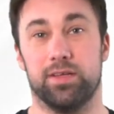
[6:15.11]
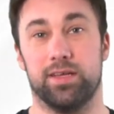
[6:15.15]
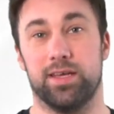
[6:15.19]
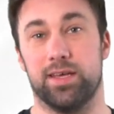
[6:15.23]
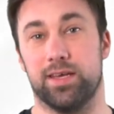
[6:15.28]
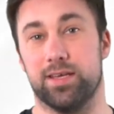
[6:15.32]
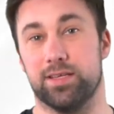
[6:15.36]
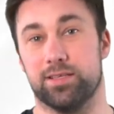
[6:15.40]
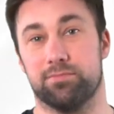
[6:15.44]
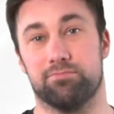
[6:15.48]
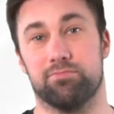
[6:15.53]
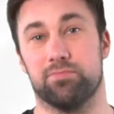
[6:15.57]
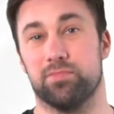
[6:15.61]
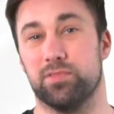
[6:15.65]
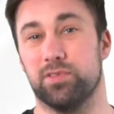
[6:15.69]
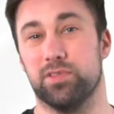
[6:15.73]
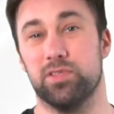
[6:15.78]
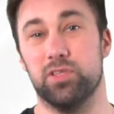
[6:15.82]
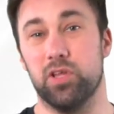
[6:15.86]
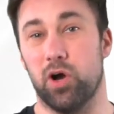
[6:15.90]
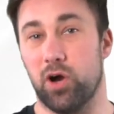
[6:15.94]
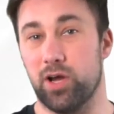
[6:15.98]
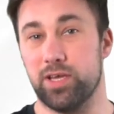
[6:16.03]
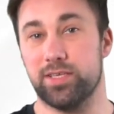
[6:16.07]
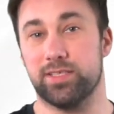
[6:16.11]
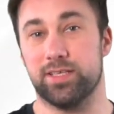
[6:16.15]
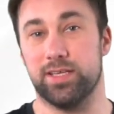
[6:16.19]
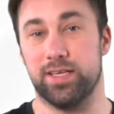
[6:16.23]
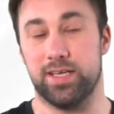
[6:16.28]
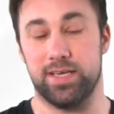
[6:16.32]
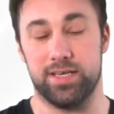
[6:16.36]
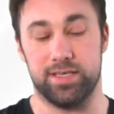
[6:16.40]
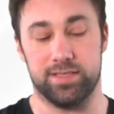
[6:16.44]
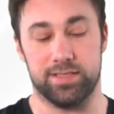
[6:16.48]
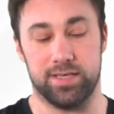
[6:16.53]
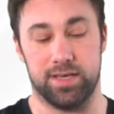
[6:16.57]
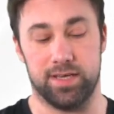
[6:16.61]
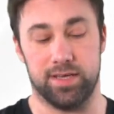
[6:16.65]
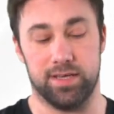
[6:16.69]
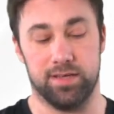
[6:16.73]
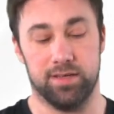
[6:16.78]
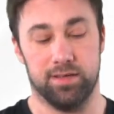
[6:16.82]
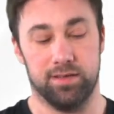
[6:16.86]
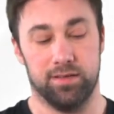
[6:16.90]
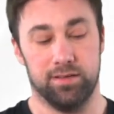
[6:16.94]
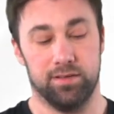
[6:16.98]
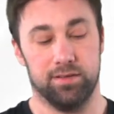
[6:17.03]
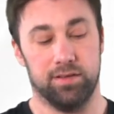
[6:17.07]
It's nice and
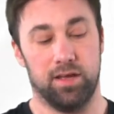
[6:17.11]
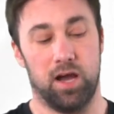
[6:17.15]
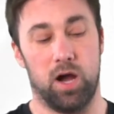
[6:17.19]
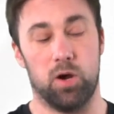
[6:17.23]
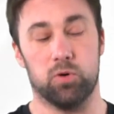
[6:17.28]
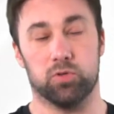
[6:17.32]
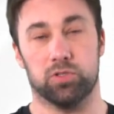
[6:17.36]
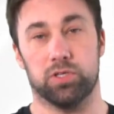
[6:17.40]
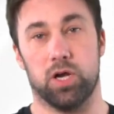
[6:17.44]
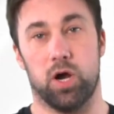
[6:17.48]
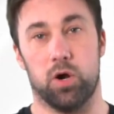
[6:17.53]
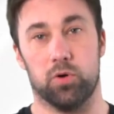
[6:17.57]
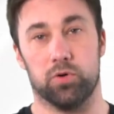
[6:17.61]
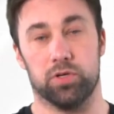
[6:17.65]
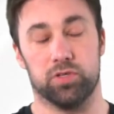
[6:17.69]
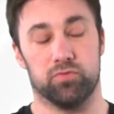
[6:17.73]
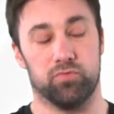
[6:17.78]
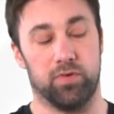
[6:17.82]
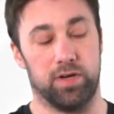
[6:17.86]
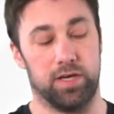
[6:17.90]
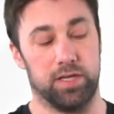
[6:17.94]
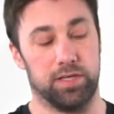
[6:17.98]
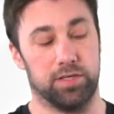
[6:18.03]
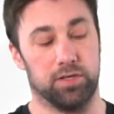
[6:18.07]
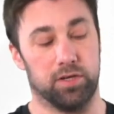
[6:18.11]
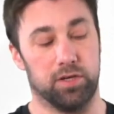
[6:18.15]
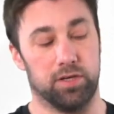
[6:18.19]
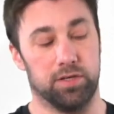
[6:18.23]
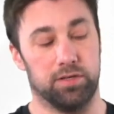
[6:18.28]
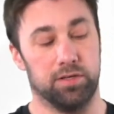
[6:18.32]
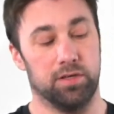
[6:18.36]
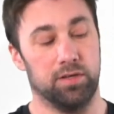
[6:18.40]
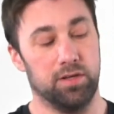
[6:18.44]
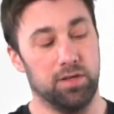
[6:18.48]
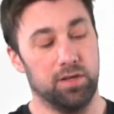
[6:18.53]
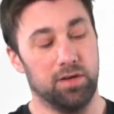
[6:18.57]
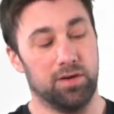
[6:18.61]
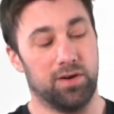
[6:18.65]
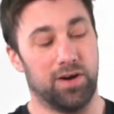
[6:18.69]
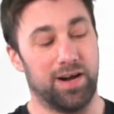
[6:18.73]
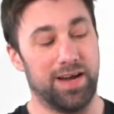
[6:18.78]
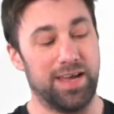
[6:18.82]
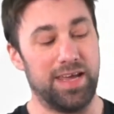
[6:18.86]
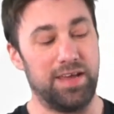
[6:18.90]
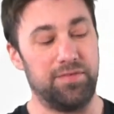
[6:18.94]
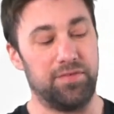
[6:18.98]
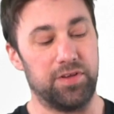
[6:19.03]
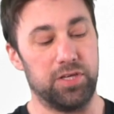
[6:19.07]
easy. Ultra hold is really good.
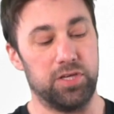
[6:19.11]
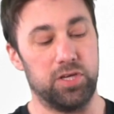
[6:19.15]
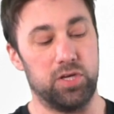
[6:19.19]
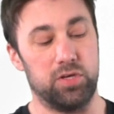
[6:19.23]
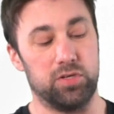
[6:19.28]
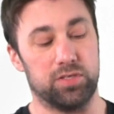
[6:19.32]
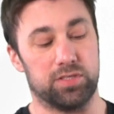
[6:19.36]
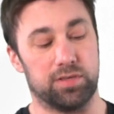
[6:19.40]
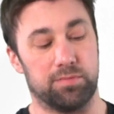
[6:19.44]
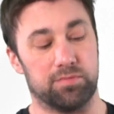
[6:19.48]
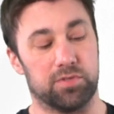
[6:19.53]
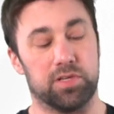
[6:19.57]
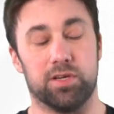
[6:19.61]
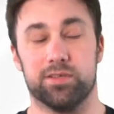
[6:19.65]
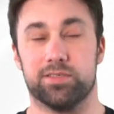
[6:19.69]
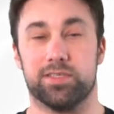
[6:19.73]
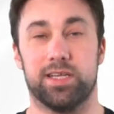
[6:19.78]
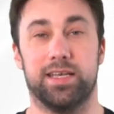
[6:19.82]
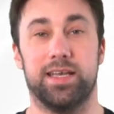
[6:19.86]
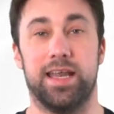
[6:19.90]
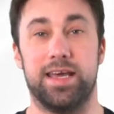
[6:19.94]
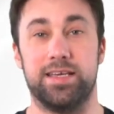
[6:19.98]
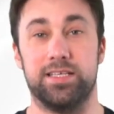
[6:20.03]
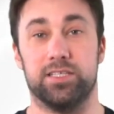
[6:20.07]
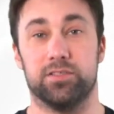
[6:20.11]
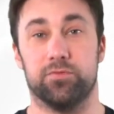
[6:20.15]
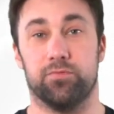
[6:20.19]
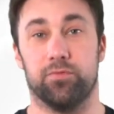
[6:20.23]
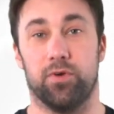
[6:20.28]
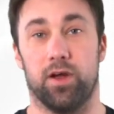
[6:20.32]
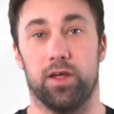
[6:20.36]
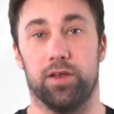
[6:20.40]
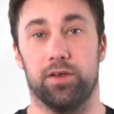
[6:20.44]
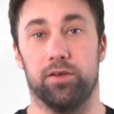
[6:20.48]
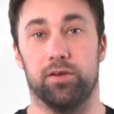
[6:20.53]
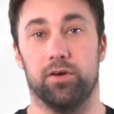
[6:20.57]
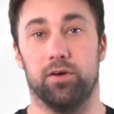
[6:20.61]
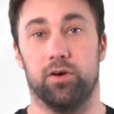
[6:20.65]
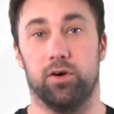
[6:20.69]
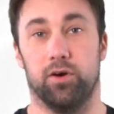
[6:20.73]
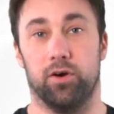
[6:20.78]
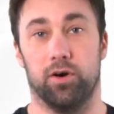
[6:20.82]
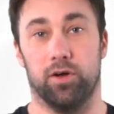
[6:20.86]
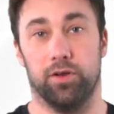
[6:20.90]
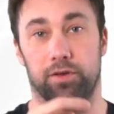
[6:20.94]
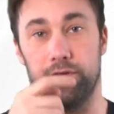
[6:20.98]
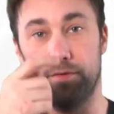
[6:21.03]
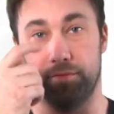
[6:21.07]
I even use sometimes a lace front
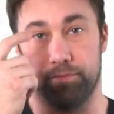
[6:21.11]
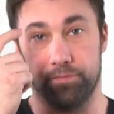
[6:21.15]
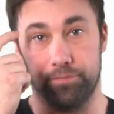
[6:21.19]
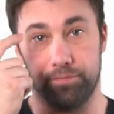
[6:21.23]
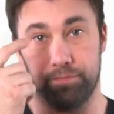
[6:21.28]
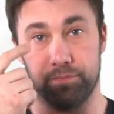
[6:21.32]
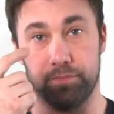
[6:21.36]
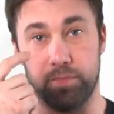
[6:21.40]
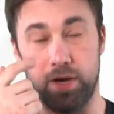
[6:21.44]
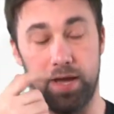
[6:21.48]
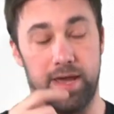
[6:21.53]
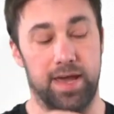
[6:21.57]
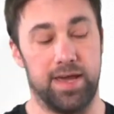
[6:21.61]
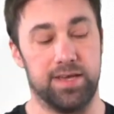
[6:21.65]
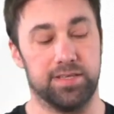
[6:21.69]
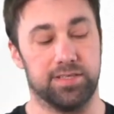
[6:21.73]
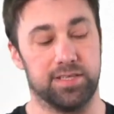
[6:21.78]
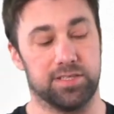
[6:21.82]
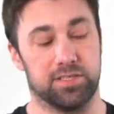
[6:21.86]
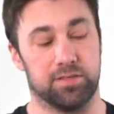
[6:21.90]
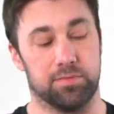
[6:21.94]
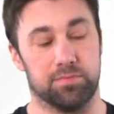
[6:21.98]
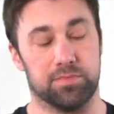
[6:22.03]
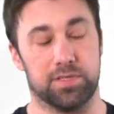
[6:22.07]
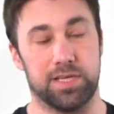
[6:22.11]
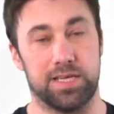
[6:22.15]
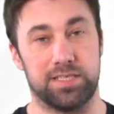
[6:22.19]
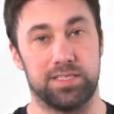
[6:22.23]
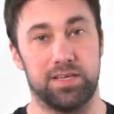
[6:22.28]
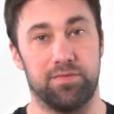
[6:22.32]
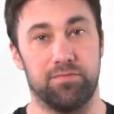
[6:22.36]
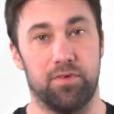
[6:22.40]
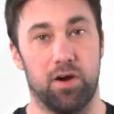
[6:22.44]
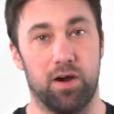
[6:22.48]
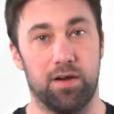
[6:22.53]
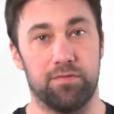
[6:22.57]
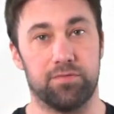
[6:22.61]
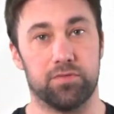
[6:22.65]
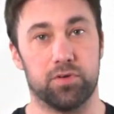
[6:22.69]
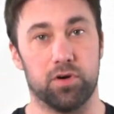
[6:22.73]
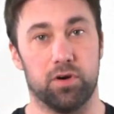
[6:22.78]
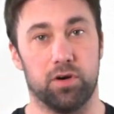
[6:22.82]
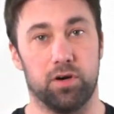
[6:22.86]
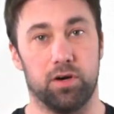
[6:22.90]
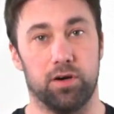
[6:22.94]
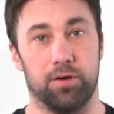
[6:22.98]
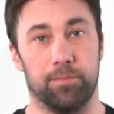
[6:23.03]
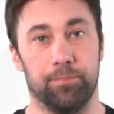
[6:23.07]
on my hair systems. That's if I've
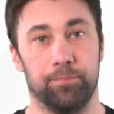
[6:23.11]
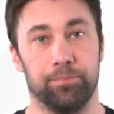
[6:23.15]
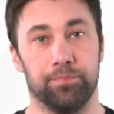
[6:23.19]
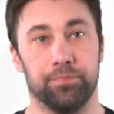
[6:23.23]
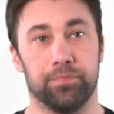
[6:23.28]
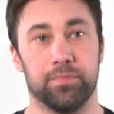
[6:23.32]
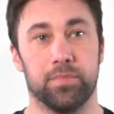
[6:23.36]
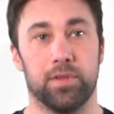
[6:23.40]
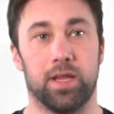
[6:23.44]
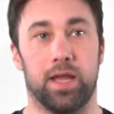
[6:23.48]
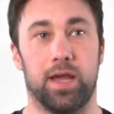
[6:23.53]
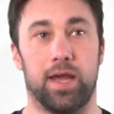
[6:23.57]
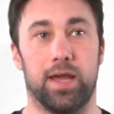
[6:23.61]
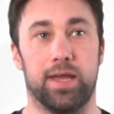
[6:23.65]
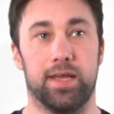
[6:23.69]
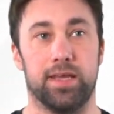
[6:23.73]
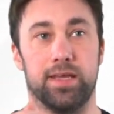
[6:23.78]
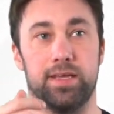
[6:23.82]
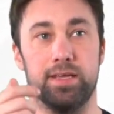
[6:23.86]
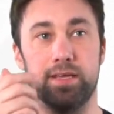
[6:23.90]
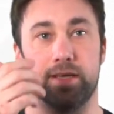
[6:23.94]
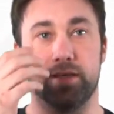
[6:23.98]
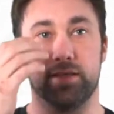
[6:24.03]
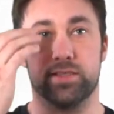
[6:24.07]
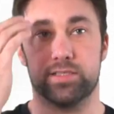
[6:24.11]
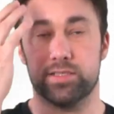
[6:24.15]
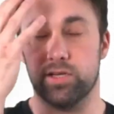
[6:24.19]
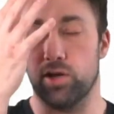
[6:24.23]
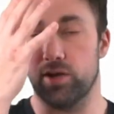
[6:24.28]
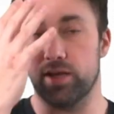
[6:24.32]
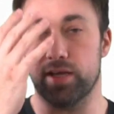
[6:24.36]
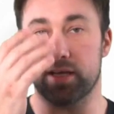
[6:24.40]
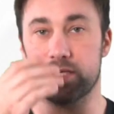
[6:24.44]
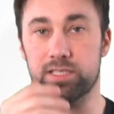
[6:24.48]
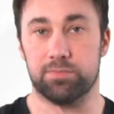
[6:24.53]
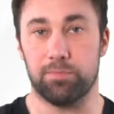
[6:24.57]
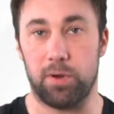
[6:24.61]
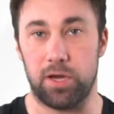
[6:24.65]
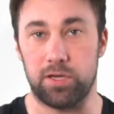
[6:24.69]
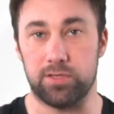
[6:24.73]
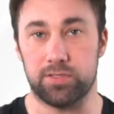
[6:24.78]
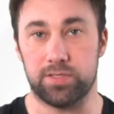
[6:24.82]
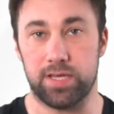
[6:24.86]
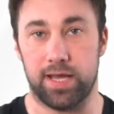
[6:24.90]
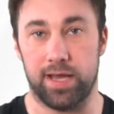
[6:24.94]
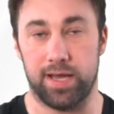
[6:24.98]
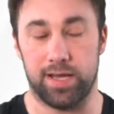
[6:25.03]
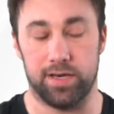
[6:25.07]
got a slightly
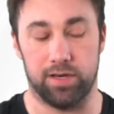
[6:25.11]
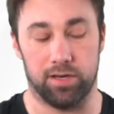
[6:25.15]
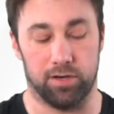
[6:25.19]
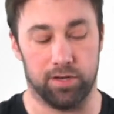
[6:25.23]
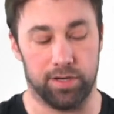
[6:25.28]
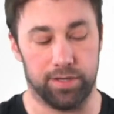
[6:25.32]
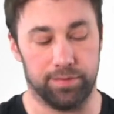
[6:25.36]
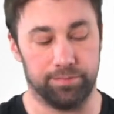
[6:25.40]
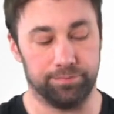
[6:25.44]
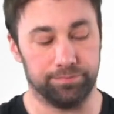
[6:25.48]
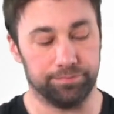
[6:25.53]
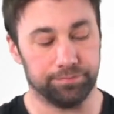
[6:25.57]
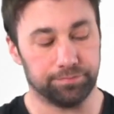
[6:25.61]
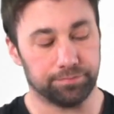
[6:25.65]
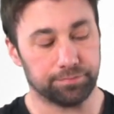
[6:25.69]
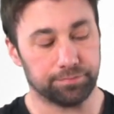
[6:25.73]
exposed hairline.